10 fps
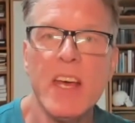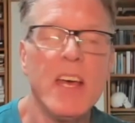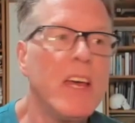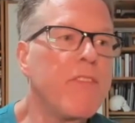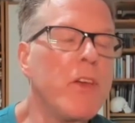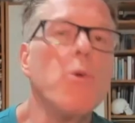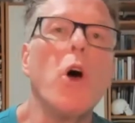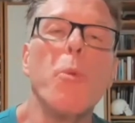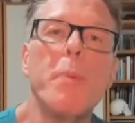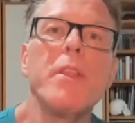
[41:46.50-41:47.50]
If you
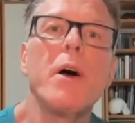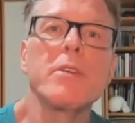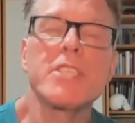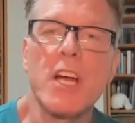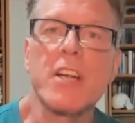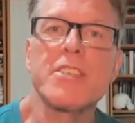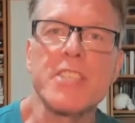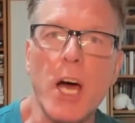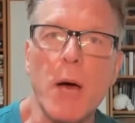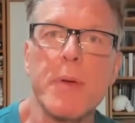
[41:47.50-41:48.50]
open those suckers
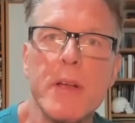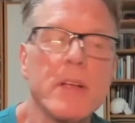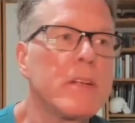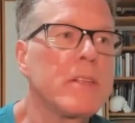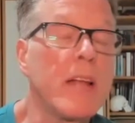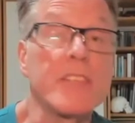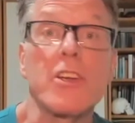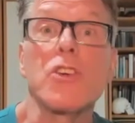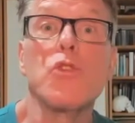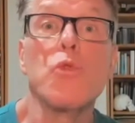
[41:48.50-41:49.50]
up, that's
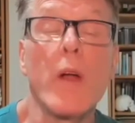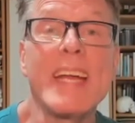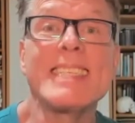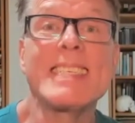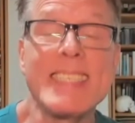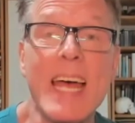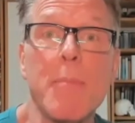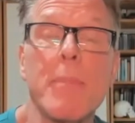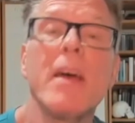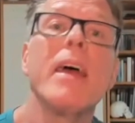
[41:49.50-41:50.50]
a great step.